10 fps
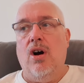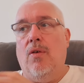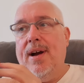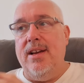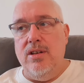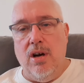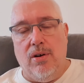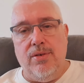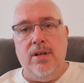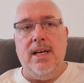of a
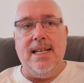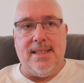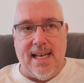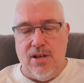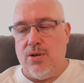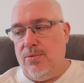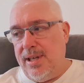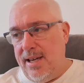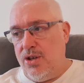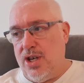non-essential
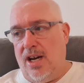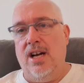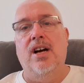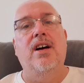nature